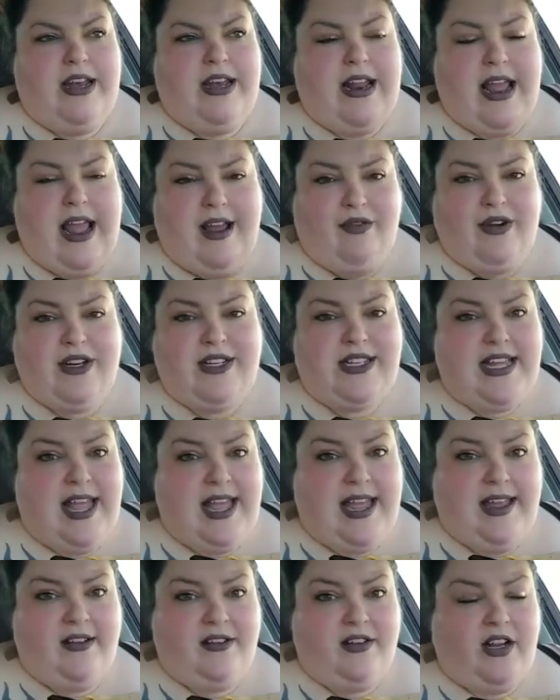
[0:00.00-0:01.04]
in every
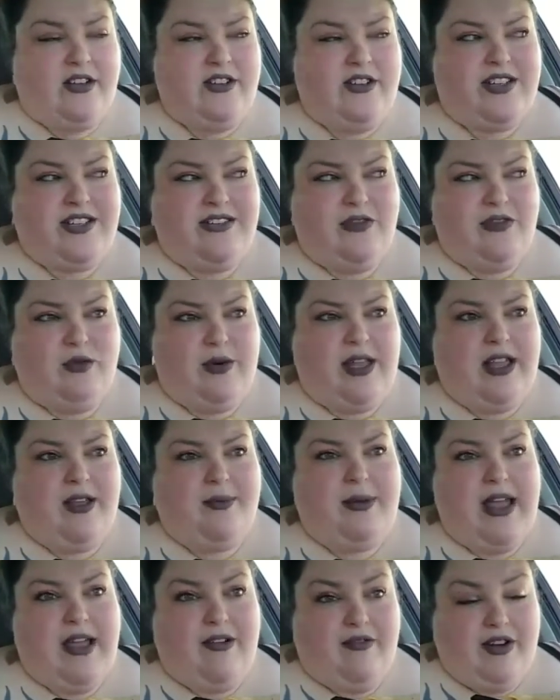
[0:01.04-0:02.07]
day, not just the
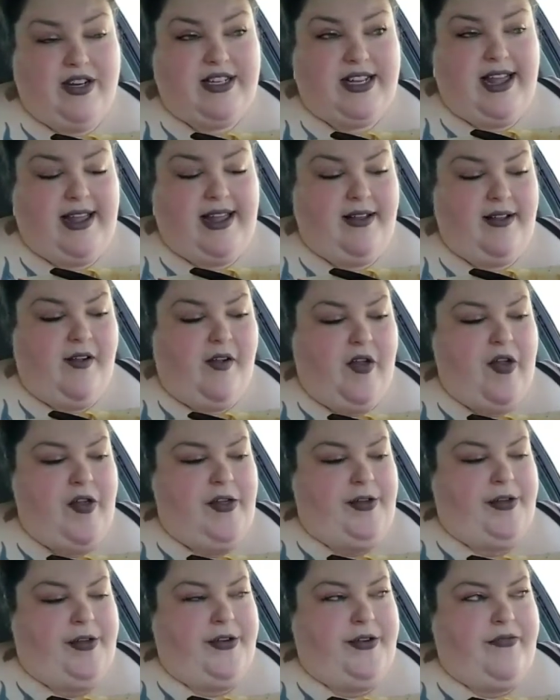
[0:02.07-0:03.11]
week, but every day.
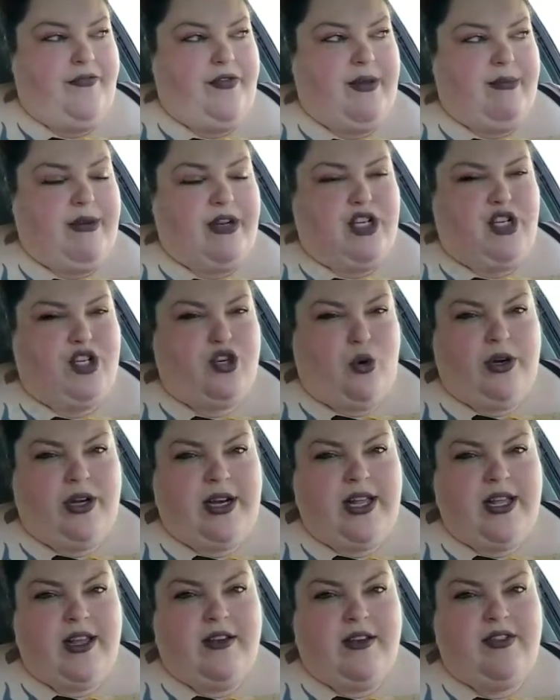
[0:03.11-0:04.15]
The
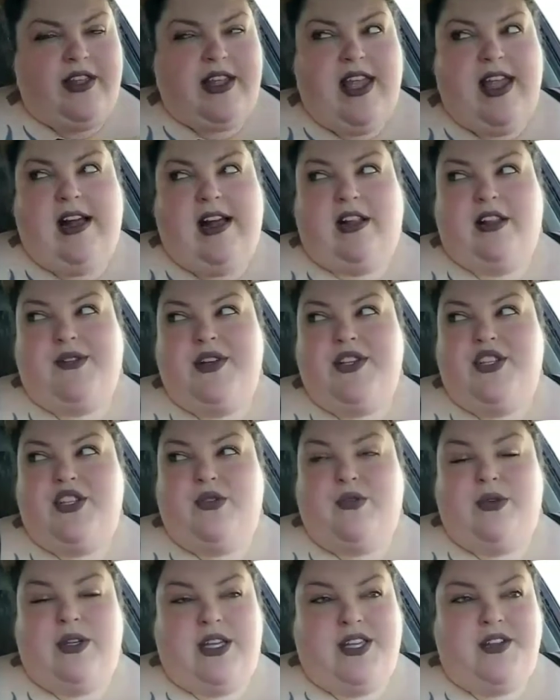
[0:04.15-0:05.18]
majority of the
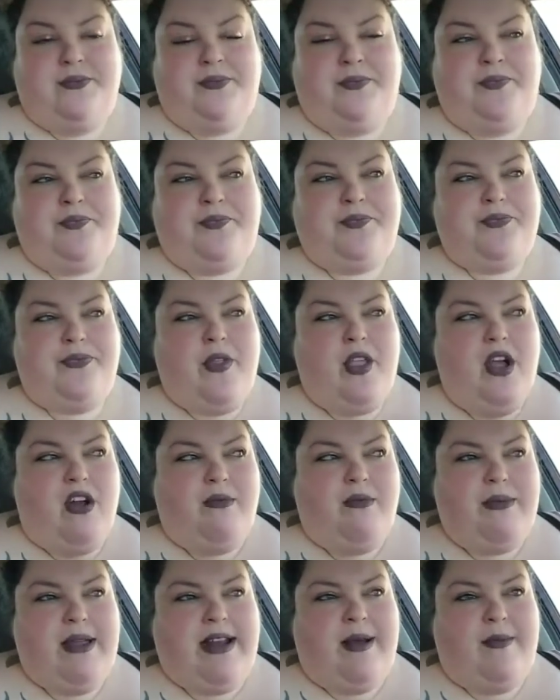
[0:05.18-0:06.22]
calories you eat
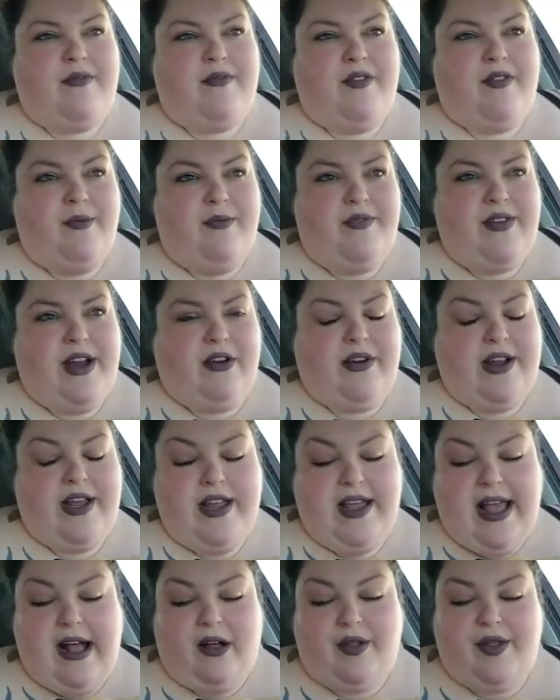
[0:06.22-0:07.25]
are made up from
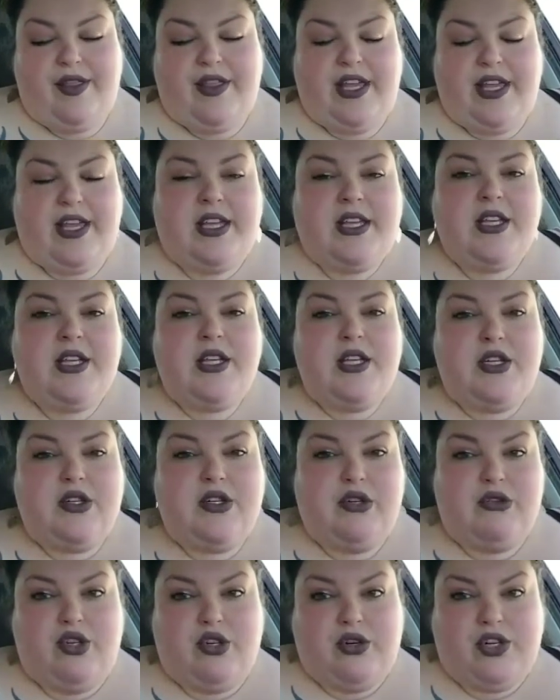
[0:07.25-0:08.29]
very healthy,
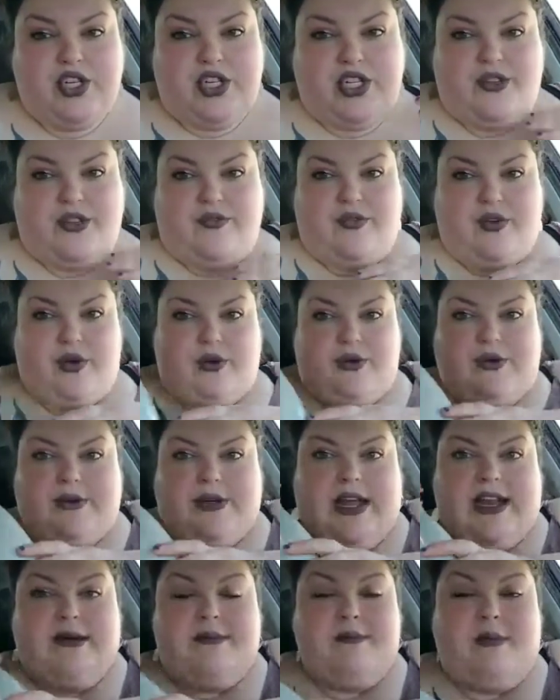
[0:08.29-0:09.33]
nutritious food.
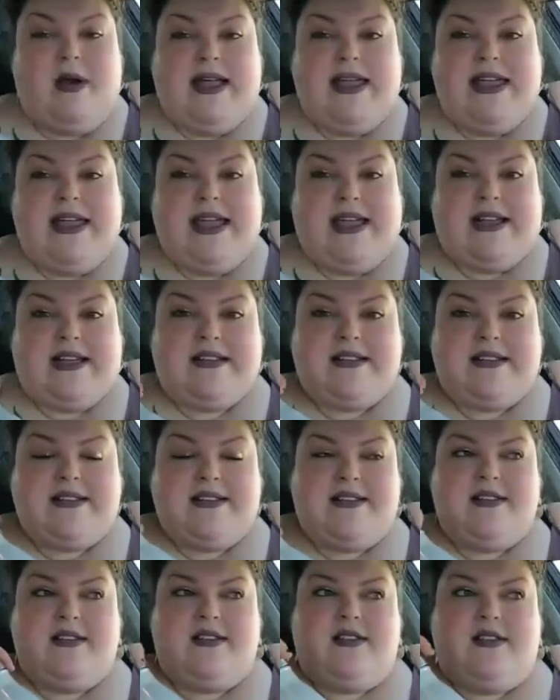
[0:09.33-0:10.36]
And in my
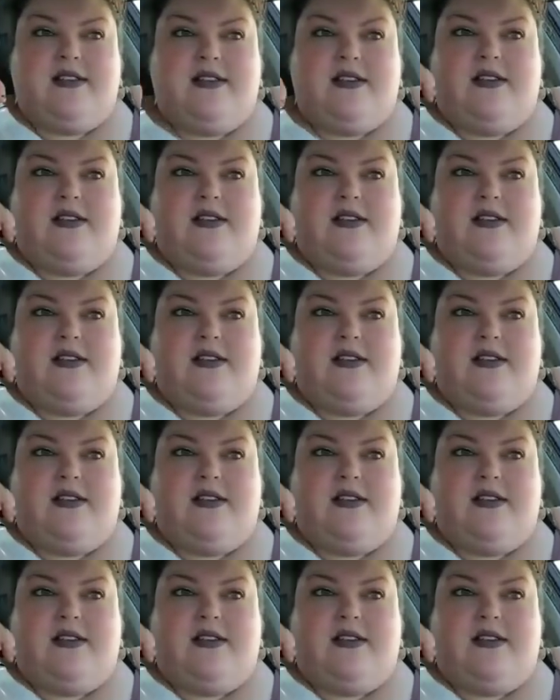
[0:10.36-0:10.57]
case,